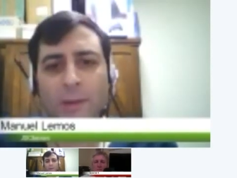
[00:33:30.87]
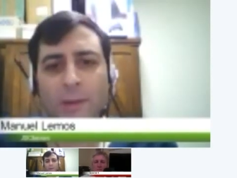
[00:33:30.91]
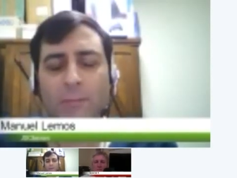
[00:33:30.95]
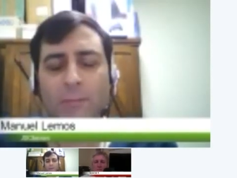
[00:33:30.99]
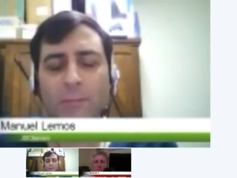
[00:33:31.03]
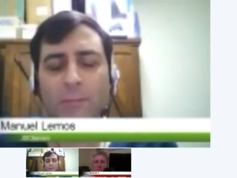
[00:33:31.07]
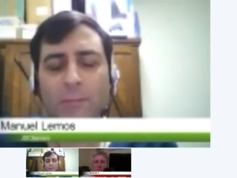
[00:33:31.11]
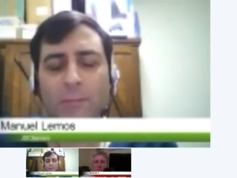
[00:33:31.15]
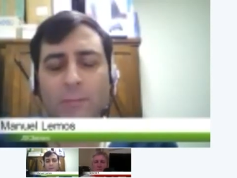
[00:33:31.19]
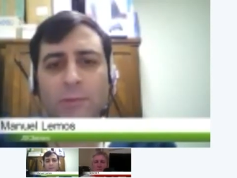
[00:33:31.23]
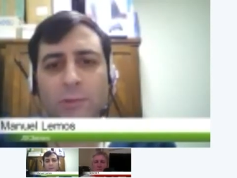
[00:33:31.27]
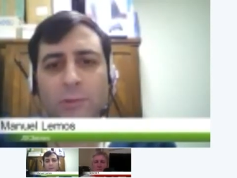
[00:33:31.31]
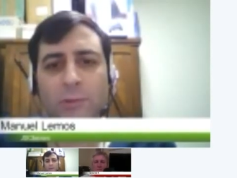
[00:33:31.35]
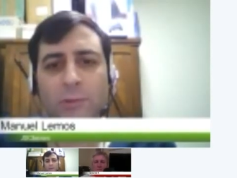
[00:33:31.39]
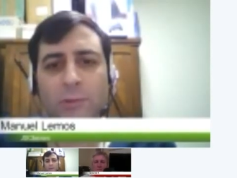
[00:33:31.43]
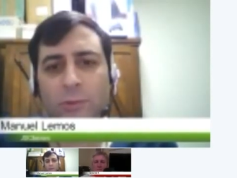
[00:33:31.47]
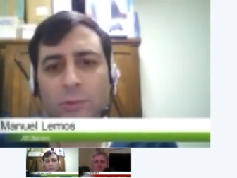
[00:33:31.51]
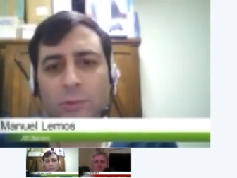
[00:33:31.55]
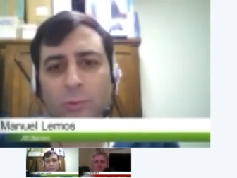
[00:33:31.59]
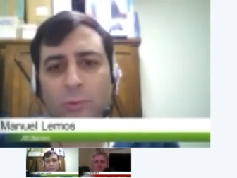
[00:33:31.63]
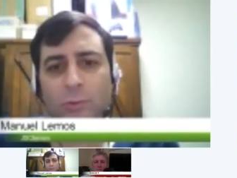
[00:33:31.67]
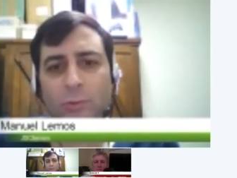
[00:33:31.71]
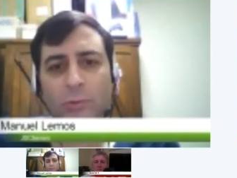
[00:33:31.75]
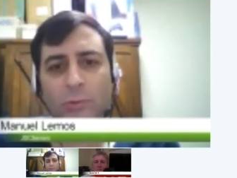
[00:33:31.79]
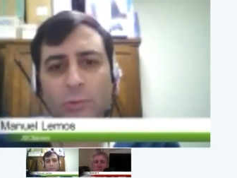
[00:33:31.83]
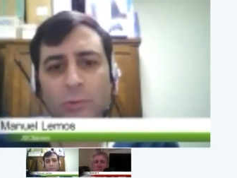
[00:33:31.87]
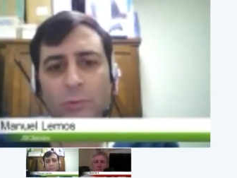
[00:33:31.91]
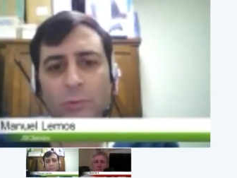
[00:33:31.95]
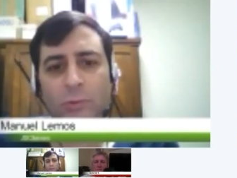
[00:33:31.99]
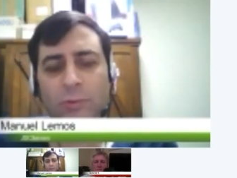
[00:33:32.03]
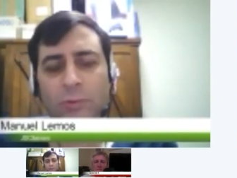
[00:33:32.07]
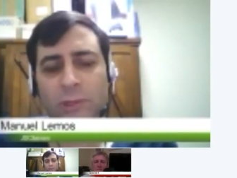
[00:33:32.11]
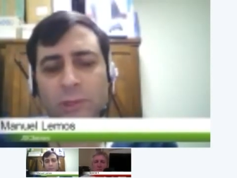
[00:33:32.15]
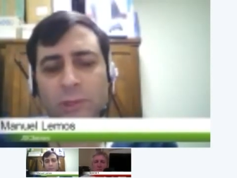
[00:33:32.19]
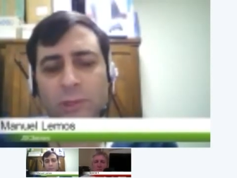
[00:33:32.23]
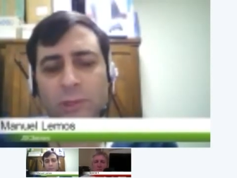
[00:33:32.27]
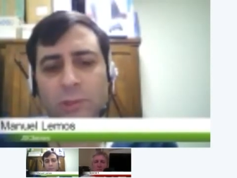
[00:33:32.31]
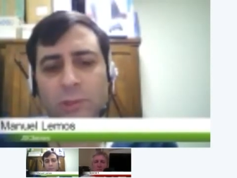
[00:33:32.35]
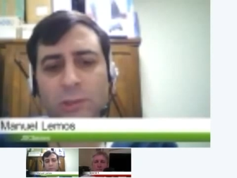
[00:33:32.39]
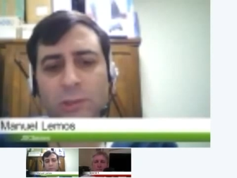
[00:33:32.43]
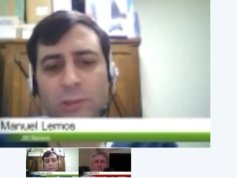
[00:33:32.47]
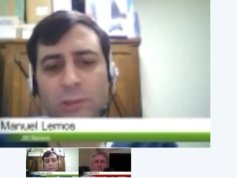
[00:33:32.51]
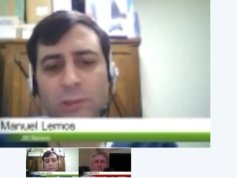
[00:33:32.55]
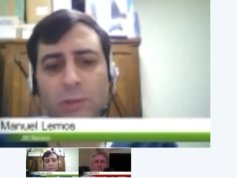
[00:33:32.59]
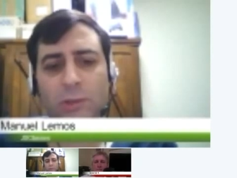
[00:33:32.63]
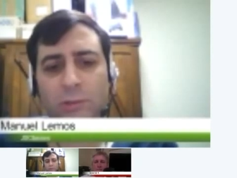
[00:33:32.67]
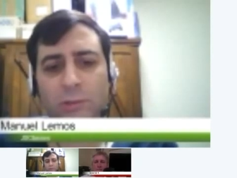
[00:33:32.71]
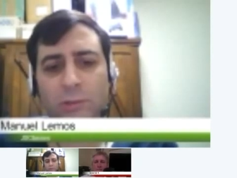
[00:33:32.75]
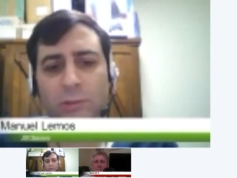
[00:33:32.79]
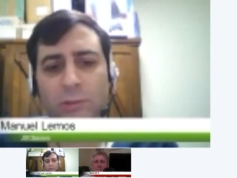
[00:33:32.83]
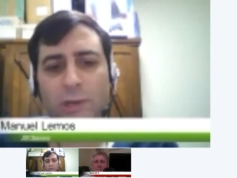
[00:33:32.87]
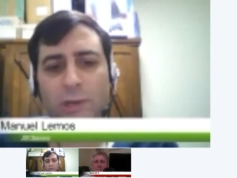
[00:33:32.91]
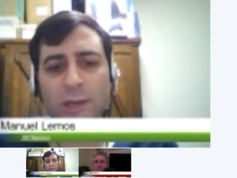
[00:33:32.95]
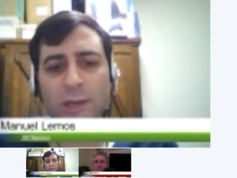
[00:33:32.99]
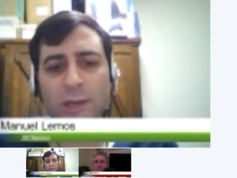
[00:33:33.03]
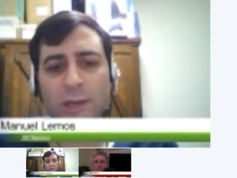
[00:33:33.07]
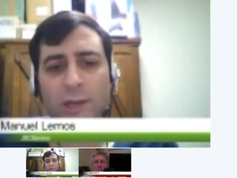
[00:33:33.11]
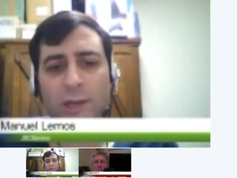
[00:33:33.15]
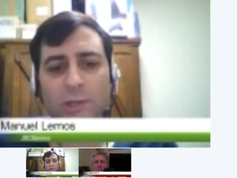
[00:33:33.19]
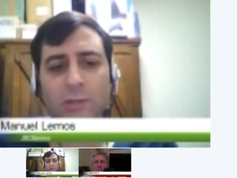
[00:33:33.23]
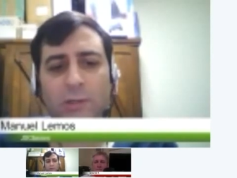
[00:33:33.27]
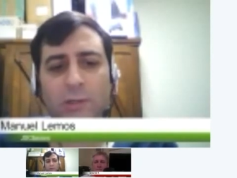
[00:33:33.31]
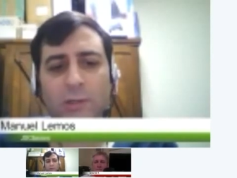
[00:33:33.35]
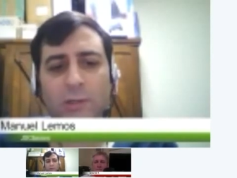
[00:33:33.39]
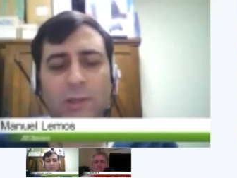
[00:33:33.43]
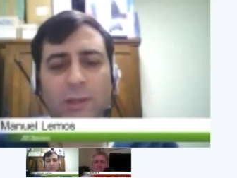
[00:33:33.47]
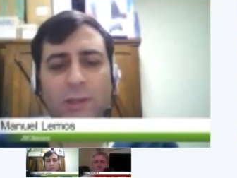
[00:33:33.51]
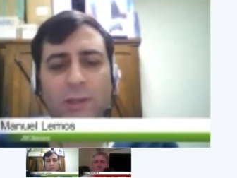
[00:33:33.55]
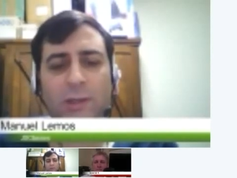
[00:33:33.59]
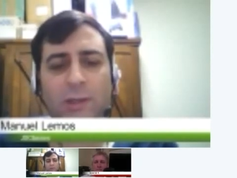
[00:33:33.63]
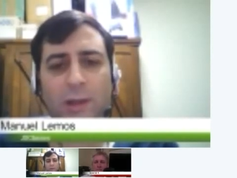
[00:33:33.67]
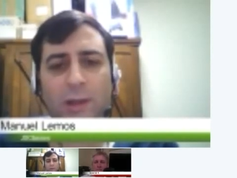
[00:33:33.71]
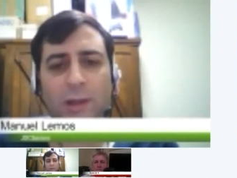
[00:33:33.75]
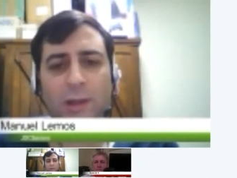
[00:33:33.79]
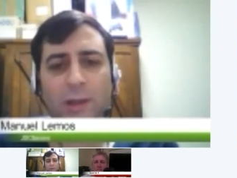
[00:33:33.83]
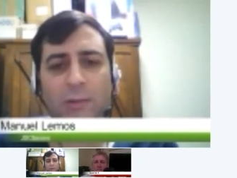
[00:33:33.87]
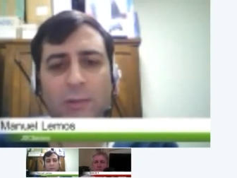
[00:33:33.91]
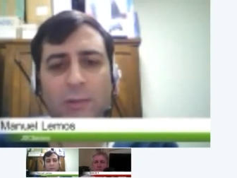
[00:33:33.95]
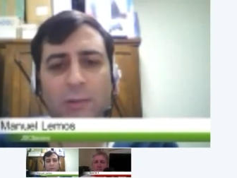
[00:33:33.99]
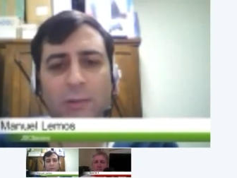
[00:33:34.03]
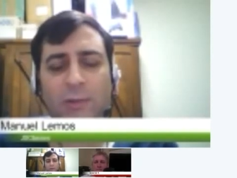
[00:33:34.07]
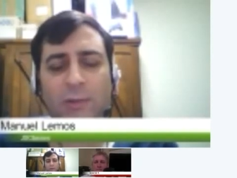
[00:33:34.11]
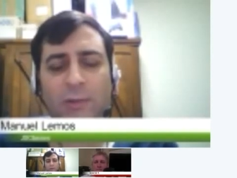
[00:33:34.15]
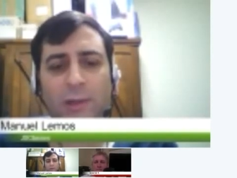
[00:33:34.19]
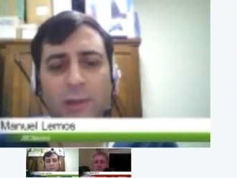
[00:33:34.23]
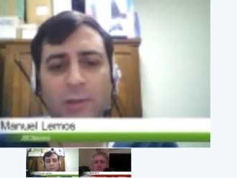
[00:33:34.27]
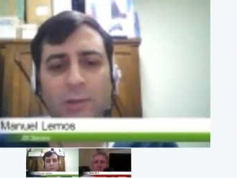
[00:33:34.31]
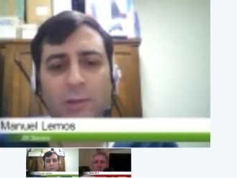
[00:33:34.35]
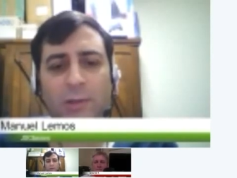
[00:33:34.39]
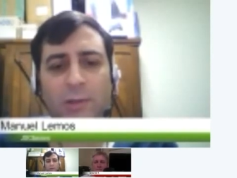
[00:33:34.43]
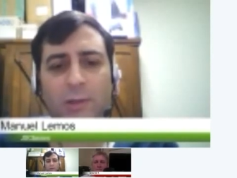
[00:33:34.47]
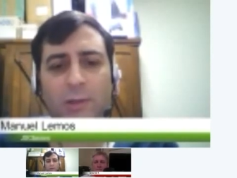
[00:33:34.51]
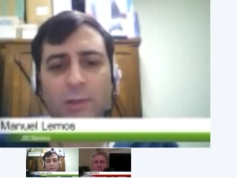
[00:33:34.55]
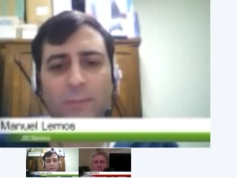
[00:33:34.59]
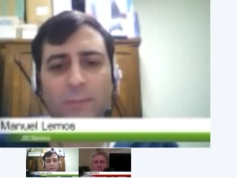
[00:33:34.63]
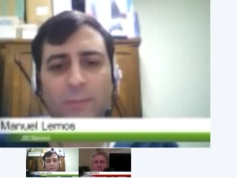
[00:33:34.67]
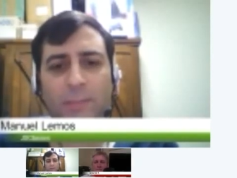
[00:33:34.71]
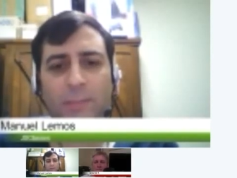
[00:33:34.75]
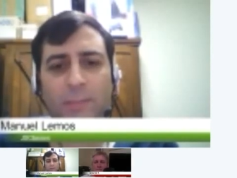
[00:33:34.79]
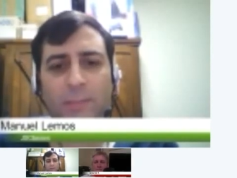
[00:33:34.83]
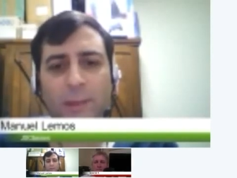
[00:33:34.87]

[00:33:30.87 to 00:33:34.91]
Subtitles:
browser to switch the user agent identification,